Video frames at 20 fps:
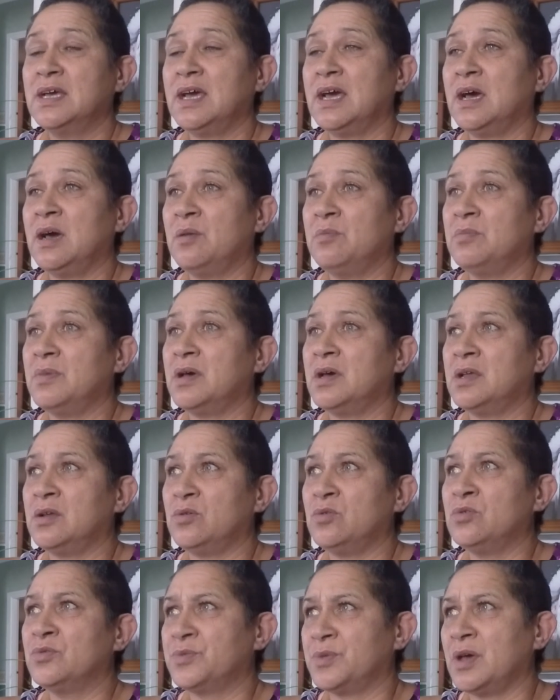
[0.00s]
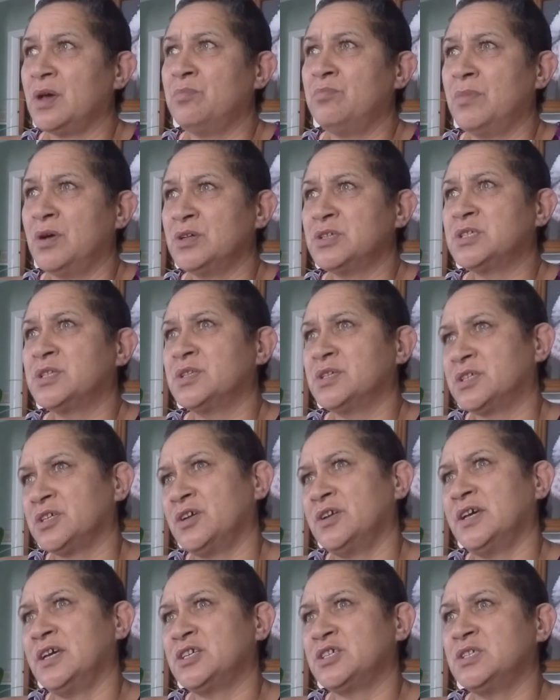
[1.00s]
Most of the
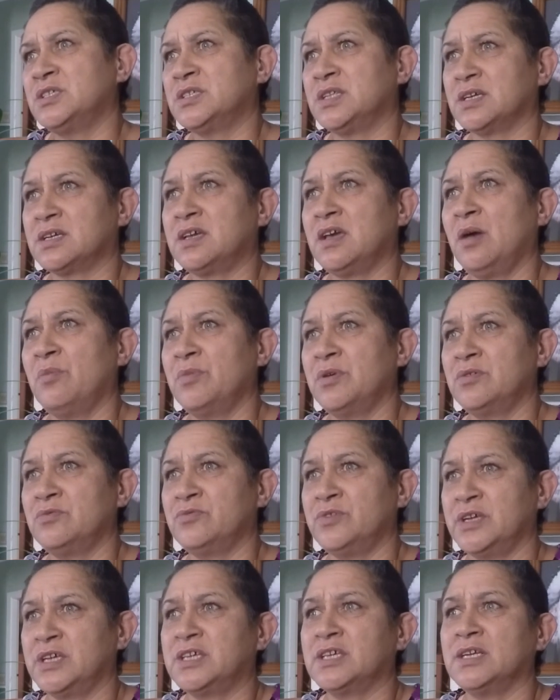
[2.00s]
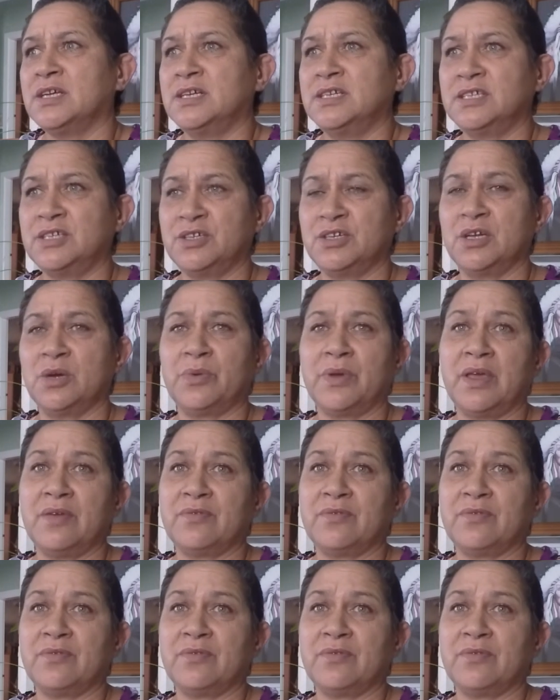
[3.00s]
donations that come in regularly, you know, we